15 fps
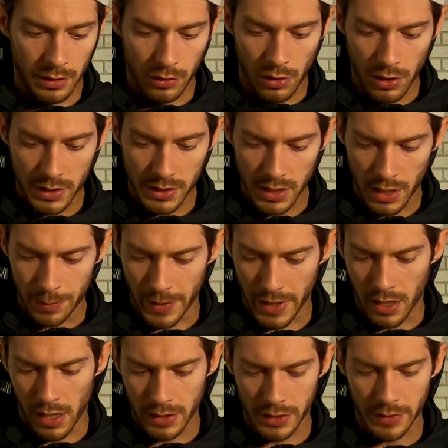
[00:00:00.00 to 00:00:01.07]
looks like
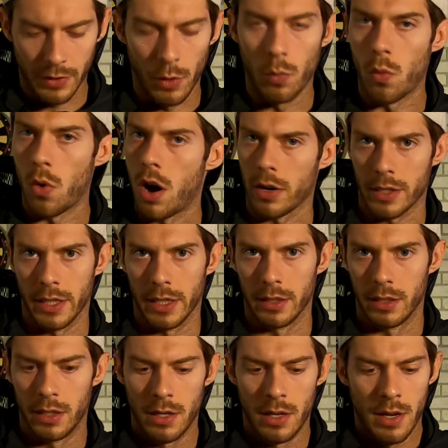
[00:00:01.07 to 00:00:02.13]
because of the walking,